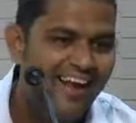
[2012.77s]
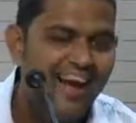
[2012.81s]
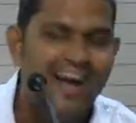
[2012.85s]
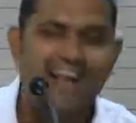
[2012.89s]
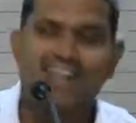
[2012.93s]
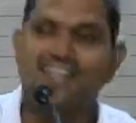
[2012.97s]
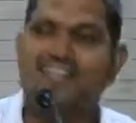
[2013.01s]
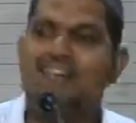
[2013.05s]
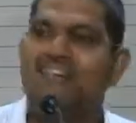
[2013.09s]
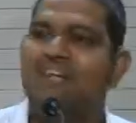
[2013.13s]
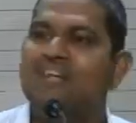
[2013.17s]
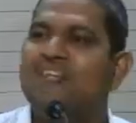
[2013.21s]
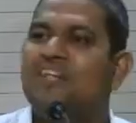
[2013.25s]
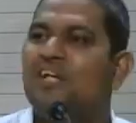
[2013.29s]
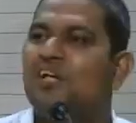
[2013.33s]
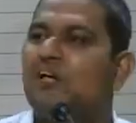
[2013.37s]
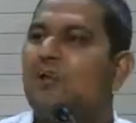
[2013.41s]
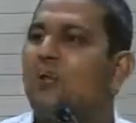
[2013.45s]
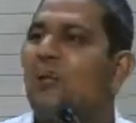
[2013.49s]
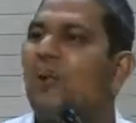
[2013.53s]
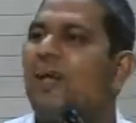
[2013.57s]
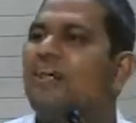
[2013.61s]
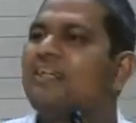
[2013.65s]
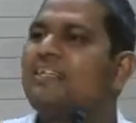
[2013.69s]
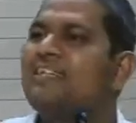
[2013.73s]
Otherwise, a
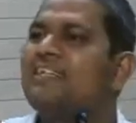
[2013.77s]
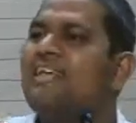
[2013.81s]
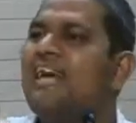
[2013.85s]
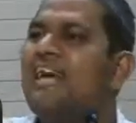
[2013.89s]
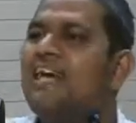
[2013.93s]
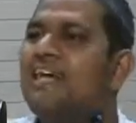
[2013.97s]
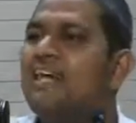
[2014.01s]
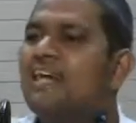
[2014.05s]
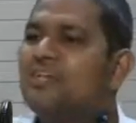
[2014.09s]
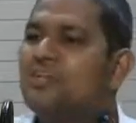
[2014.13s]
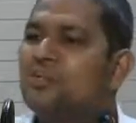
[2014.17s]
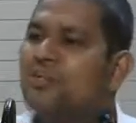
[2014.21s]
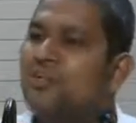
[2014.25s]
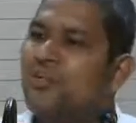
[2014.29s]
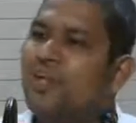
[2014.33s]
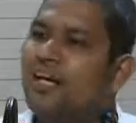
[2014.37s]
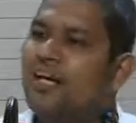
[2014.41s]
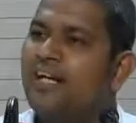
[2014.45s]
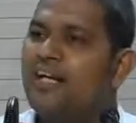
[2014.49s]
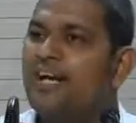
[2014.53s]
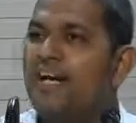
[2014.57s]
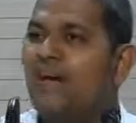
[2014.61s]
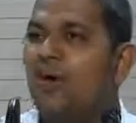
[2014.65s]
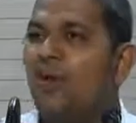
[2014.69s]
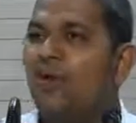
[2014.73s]
12th standard
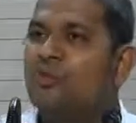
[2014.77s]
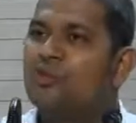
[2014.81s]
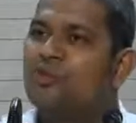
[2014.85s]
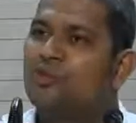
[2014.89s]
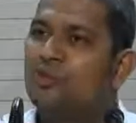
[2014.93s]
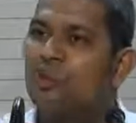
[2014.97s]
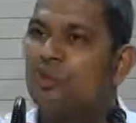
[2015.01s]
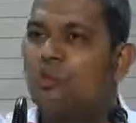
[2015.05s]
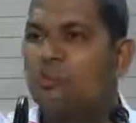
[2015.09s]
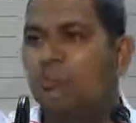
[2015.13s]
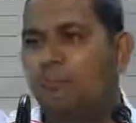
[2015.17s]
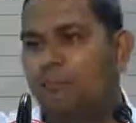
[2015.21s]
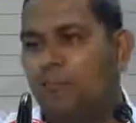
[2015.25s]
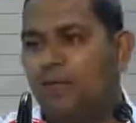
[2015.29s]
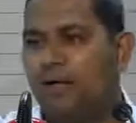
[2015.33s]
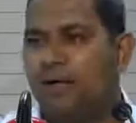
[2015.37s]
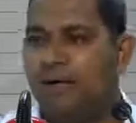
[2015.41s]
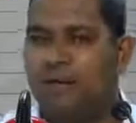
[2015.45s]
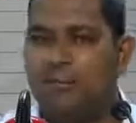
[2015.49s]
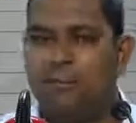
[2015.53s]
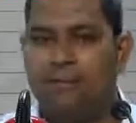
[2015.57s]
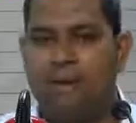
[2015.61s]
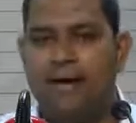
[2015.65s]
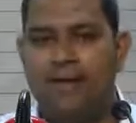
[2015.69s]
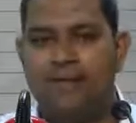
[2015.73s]
student can also
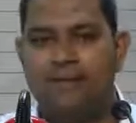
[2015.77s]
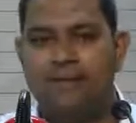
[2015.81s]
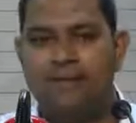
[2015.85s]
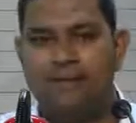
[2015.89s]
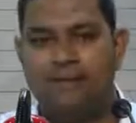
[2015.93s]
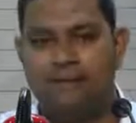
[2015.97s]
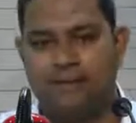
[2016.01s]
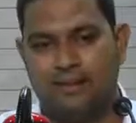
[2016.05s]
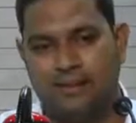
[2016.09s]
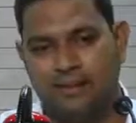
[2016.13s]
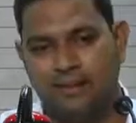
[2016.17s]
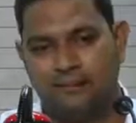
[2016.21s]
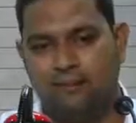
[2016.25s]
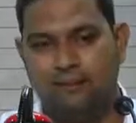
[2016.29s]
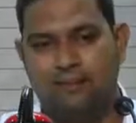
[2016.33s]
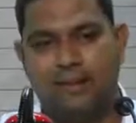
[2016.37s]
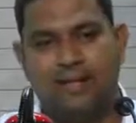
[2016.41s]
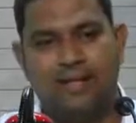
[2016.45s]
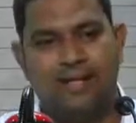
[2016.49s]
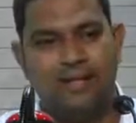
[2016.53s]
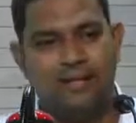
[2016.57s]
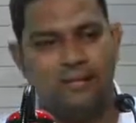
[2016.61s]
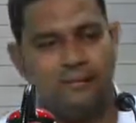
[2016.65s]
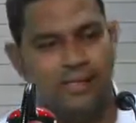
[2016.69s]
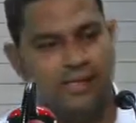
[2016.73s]
balance a
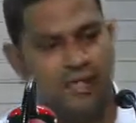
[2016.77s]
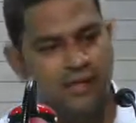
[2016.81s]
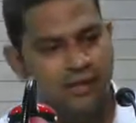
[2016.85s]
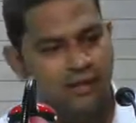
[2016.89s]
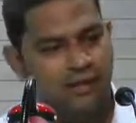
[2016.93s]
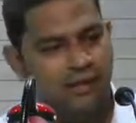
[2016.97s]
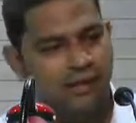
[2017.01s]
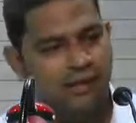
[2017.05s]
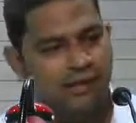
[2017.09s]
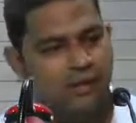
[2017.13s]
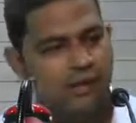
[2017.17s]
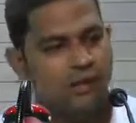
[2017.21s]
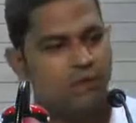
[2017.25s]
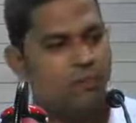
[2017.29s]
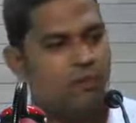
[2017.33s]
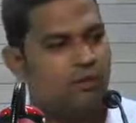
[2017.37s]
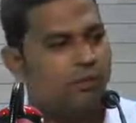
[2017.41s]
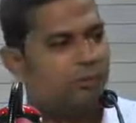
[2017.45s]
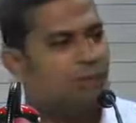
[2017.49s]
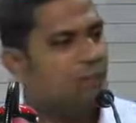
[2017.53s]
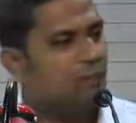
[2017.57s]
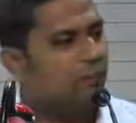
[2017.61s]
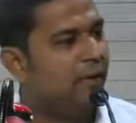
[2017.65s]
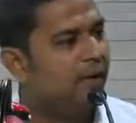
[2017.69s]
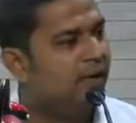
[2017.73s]
balance sheet.
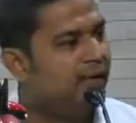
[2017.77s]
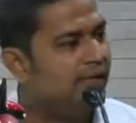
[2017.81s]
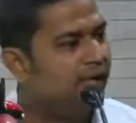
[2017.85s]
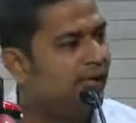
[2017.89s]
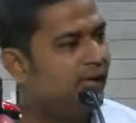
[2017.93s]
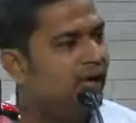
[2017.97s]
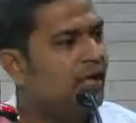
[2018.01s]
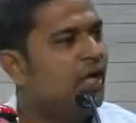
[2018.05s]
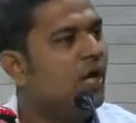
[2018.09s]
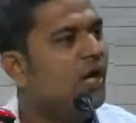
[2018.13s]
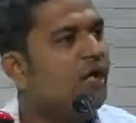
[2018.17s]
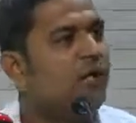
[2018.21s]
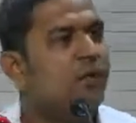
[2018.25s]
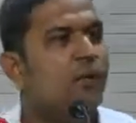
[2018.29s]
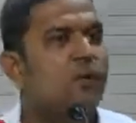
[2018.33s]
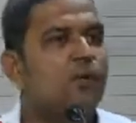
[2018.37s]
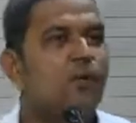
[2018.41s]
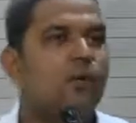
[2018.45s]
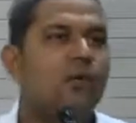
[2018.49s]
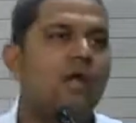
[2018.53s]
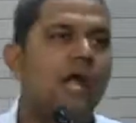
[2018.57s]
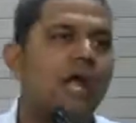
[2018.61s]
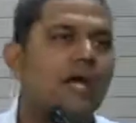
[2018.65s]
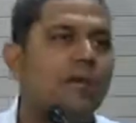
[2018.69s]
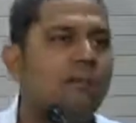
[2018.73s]
What's the big deal? You
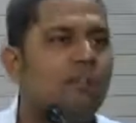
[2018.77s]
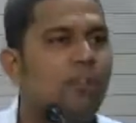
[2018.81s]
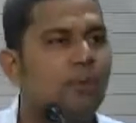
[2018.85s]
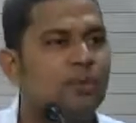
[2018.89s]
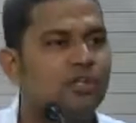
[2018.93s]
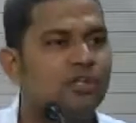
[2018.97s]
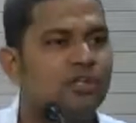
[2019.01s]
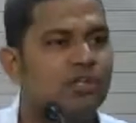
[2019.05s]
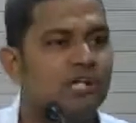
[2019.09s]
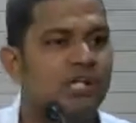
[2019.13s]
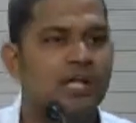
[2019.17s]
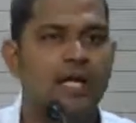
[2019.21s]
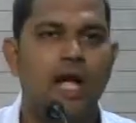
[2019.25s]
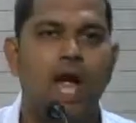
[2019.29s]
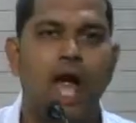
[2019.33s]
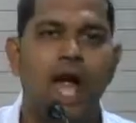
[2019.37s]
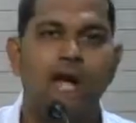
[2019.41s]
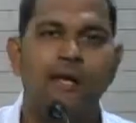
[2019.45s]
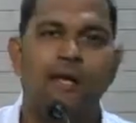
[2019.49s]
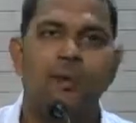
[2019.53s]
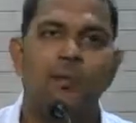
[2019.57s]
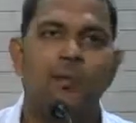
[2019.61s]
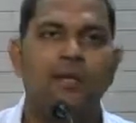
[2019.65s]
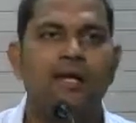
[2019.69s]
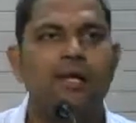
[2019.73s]
do right posting,
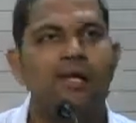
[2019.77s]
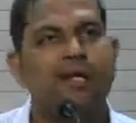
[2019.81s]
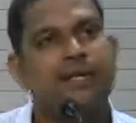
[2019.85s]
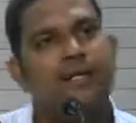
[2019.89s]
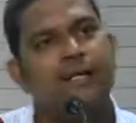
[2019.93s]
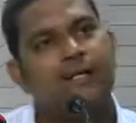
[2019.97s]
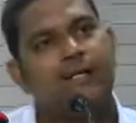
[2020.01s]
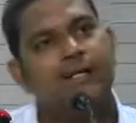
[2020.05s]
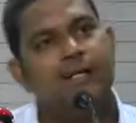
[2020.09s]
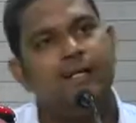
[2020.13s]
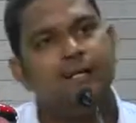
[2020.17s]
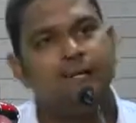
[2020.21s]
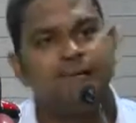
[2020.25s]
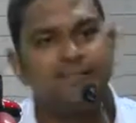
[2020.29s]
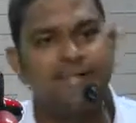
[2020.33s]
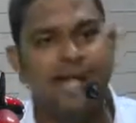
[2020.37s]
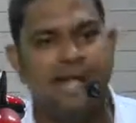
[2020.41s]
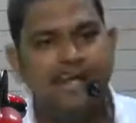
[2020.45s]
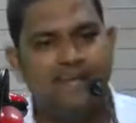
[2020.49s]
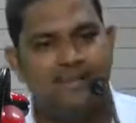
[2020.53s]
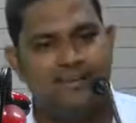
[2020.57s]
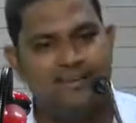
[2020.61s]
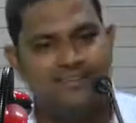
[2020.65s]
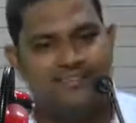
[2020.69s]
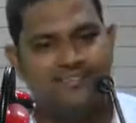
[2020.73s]
automatically it is
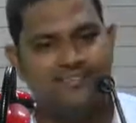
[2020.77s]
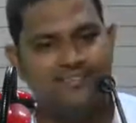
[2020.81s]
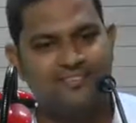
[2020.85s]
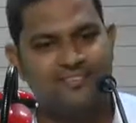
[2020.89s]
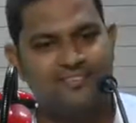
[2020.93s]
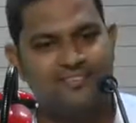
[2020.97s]
tallied.